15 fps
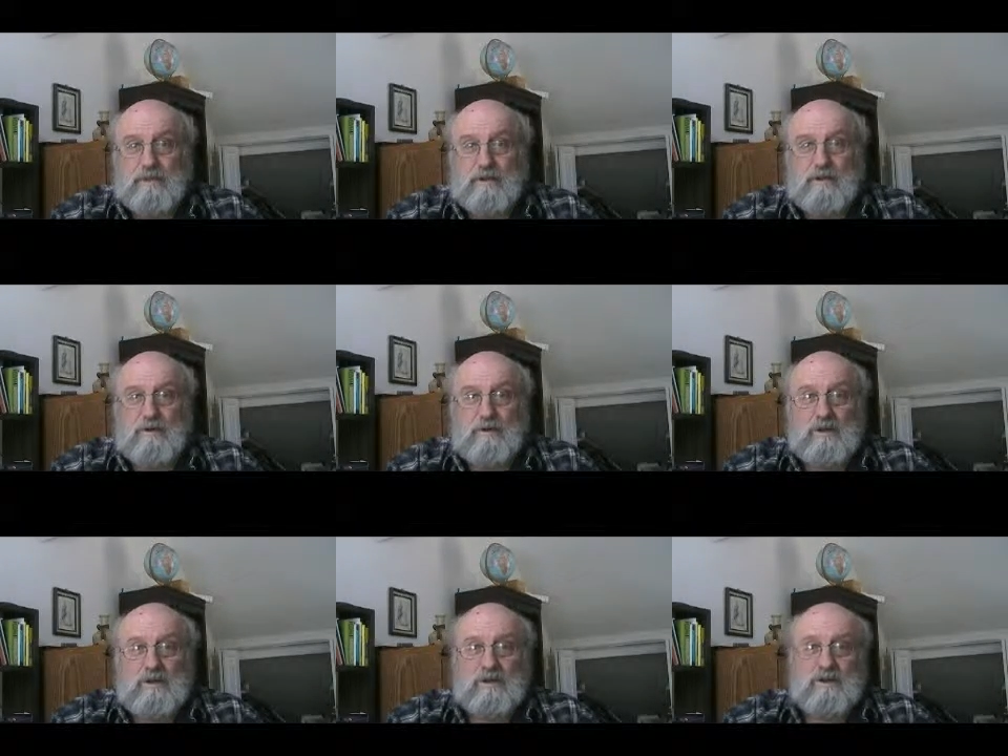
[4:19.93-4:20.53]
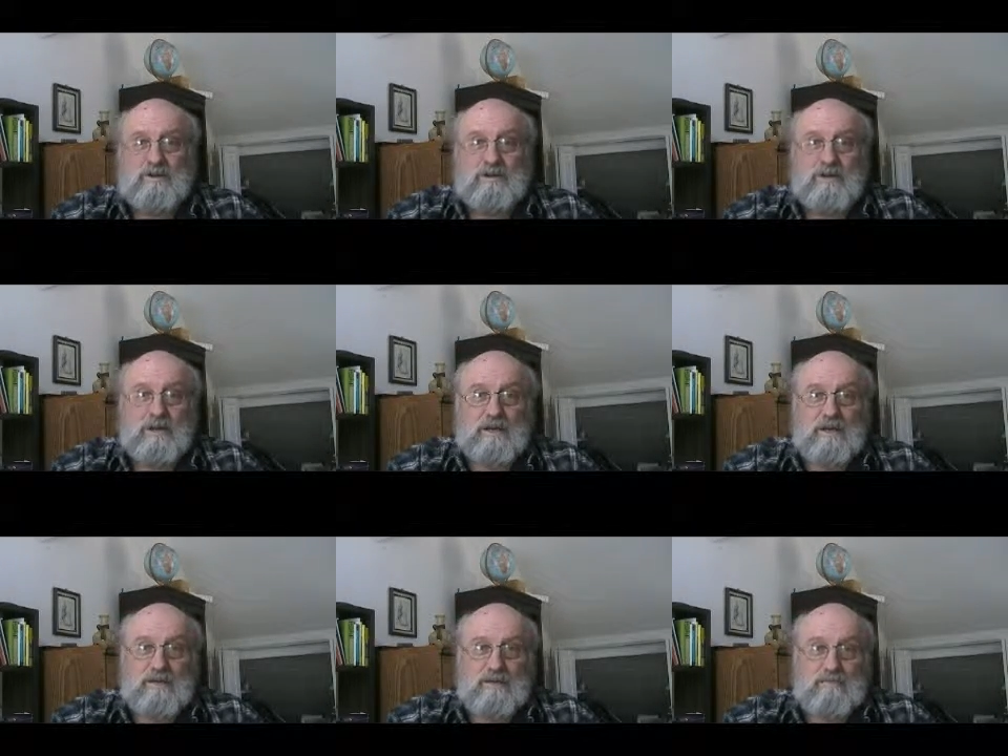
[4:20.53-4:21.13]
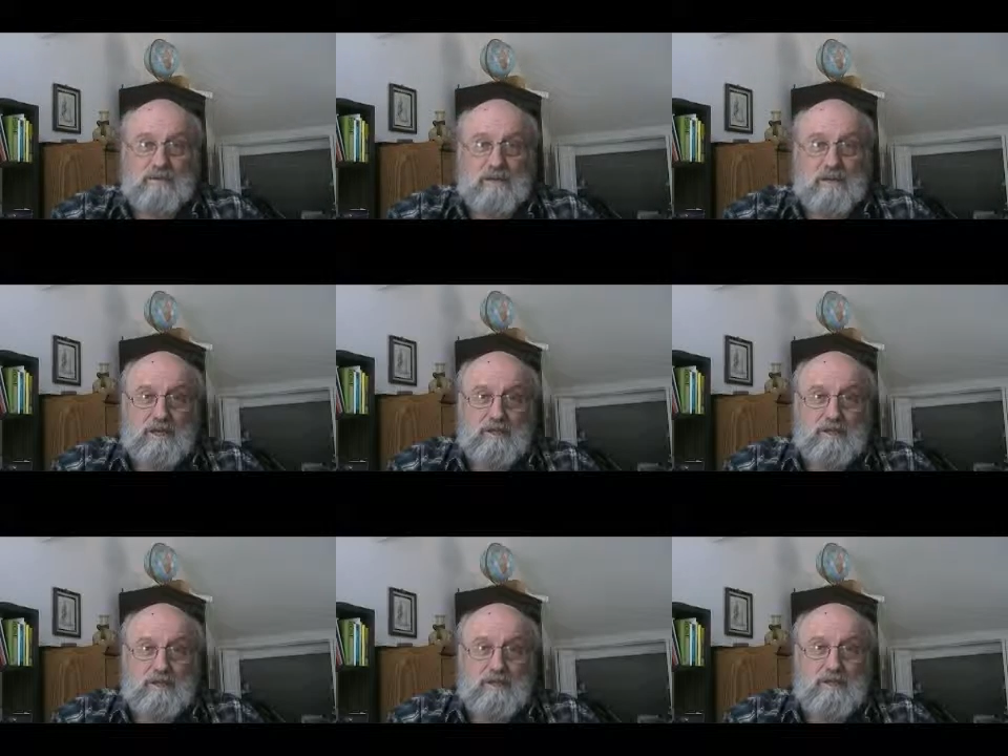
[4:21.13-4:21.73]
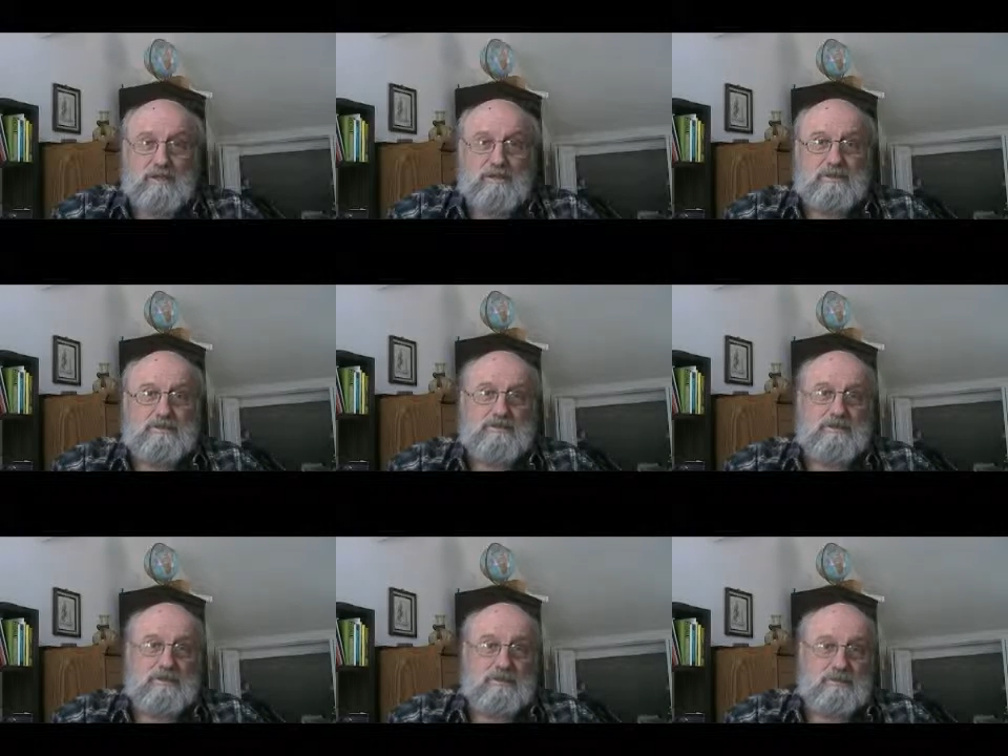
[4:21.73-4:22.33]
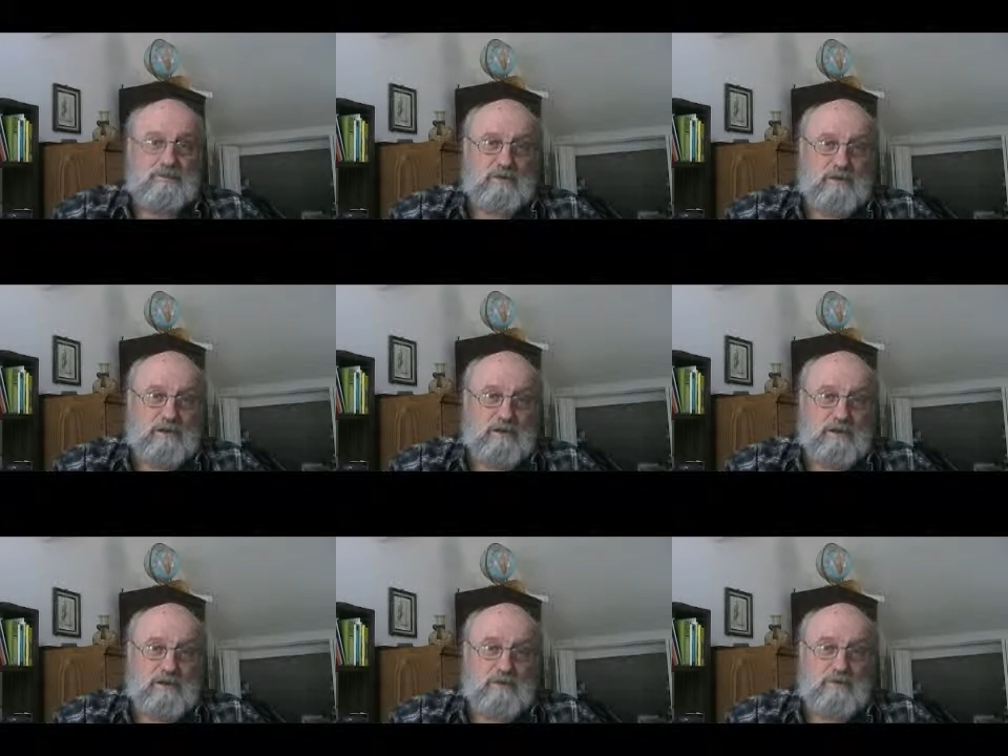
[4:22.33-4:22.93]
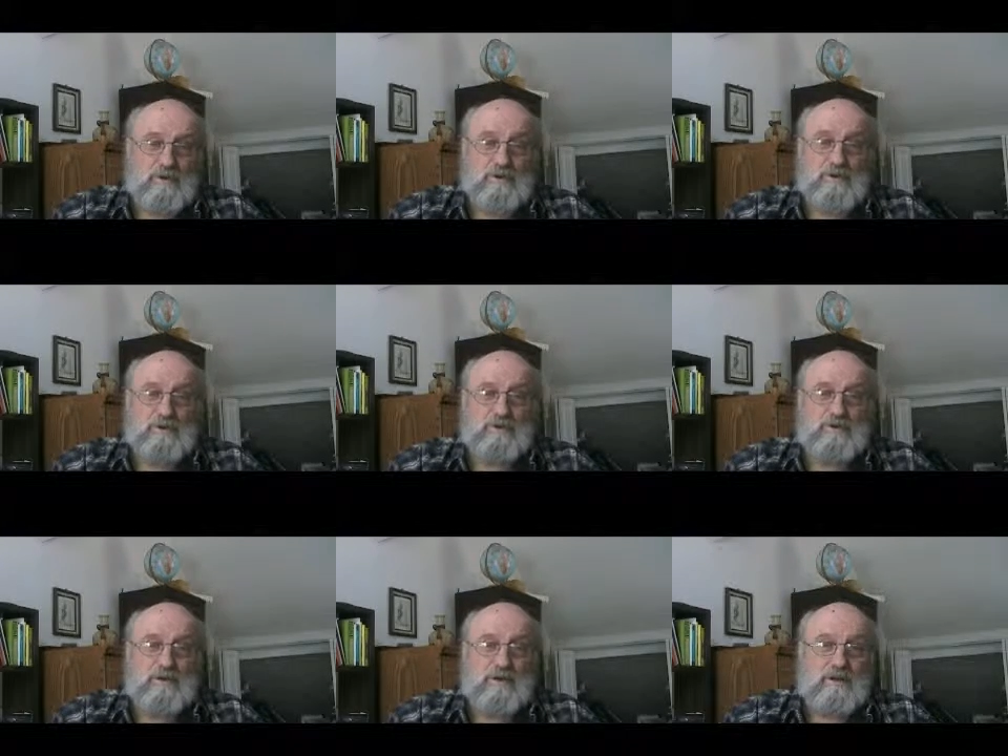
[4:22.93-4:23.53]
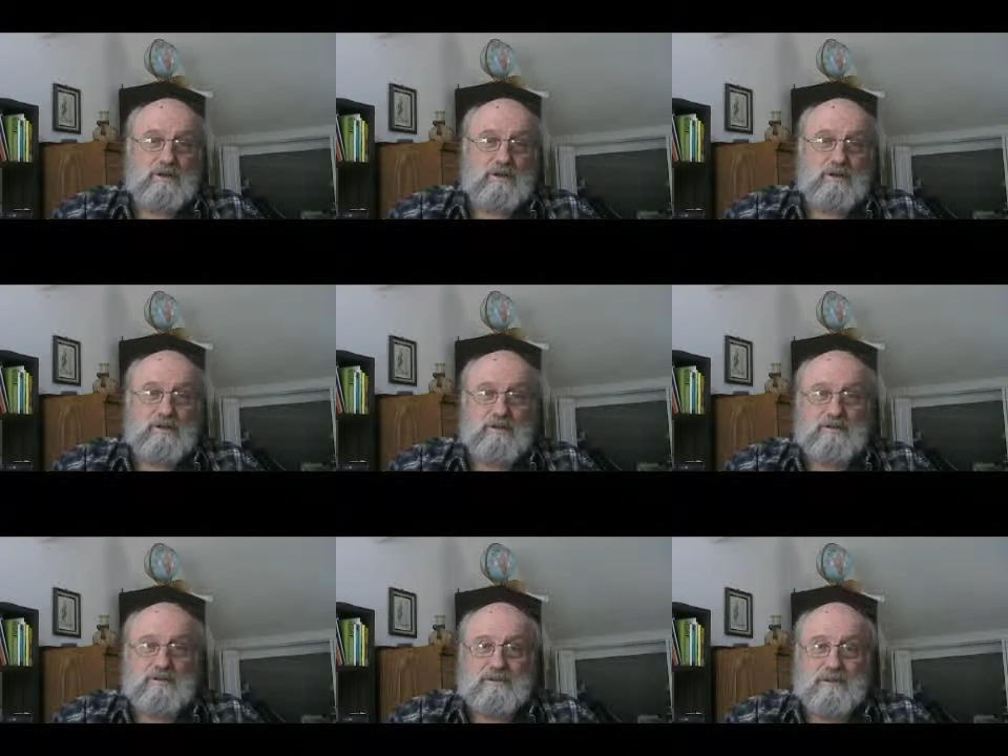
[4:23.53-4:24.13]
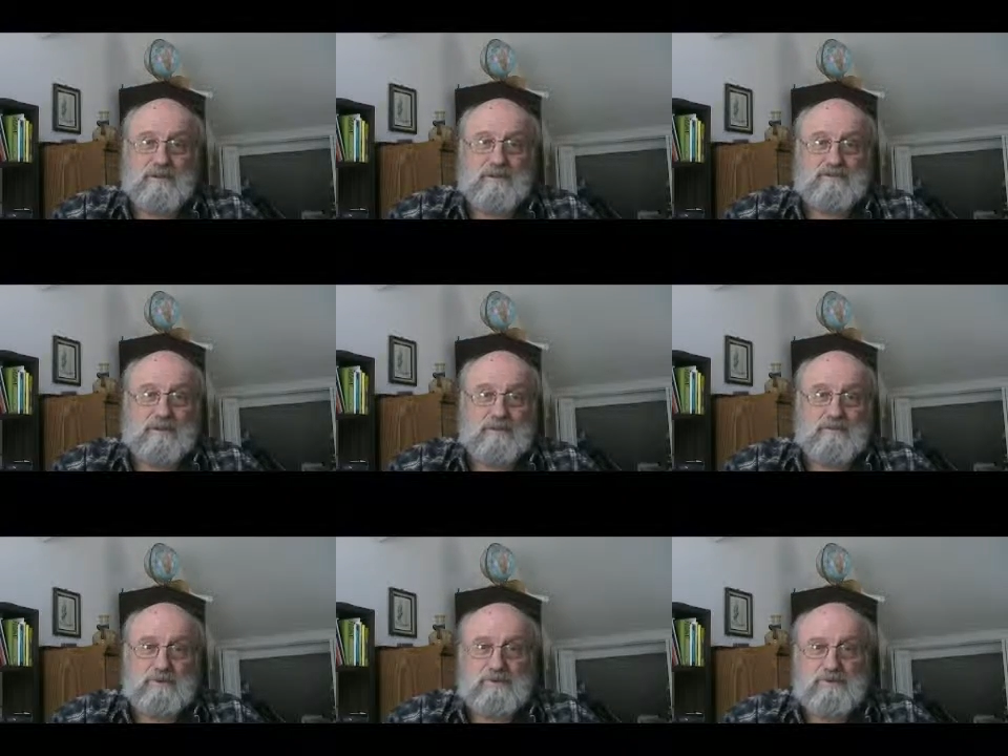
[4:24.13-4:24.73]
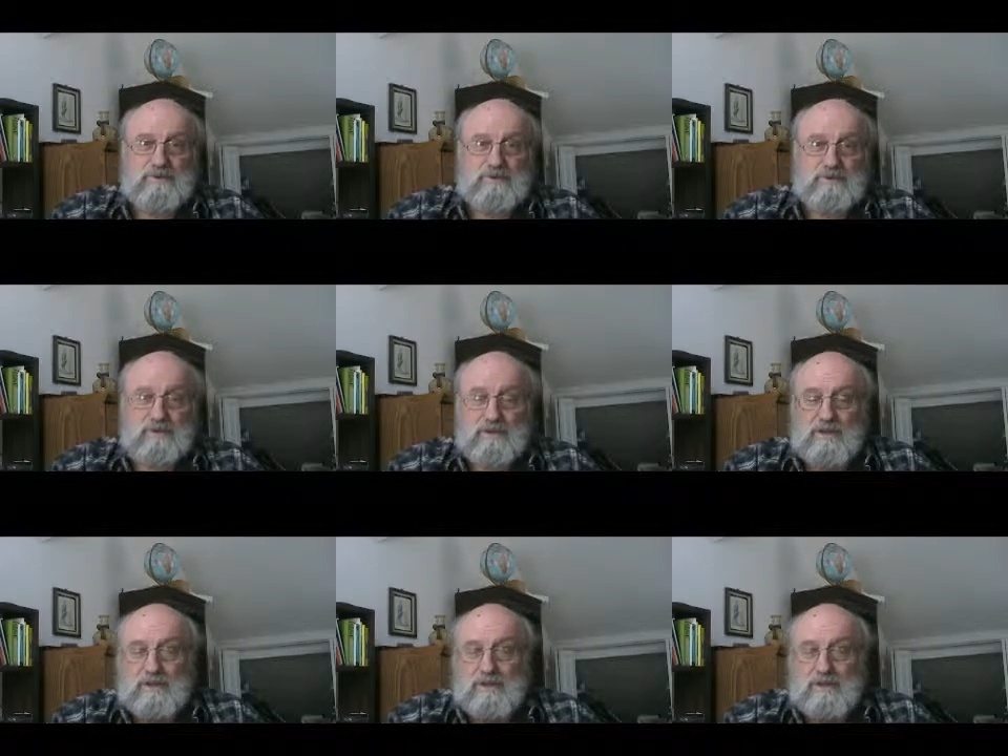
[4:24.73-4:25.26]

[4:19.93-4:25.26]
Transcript: or while you're ducking blame, or while you're stonewalling, or while you're doing all the other things by which you